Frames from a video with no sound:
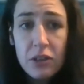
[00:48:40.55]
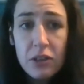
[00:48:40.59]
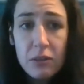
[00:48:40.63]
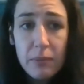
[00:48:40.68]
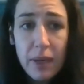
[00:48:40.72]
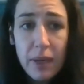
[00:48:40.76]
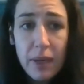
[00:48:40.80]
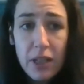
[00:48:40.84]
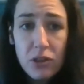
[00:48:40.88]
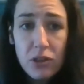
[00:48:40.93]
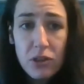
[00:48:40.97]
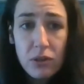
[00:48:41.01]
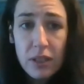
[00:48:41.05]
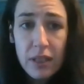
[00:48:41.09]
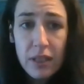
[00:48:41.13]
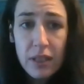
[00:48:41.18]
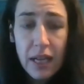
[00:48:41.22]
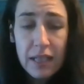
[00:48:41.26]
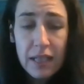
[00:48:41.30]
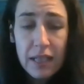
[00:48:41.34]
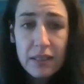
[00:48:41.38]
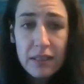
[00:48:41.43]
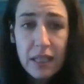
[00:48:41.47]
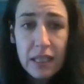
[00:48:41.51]
can make sure that
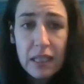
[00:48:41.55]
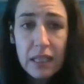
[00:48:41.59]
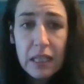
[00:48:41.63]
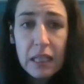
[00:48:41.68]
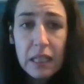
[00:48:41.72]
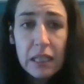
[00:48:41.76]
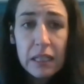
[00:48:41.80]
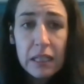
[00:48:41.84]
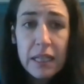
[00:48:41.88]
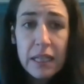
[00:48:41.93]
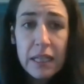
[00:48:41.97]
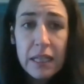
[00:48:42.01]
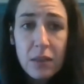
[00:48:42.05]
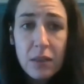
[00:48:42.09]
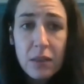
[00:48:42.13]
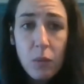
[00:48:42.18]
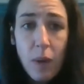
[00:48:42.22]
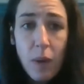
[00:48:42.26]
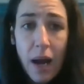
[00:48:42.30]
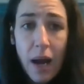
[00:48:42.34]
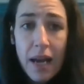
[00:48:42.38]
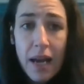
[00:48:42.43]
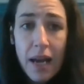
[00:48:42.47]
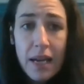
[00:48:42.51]
that's then cleared
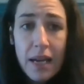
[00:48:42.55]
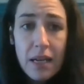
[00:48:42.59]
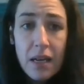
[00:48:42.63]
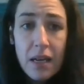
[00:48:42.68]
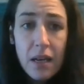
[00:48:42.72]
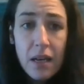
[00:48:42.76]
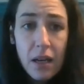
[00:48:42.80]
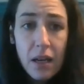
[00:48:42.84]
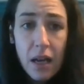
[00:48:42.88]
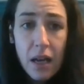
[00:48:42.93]
away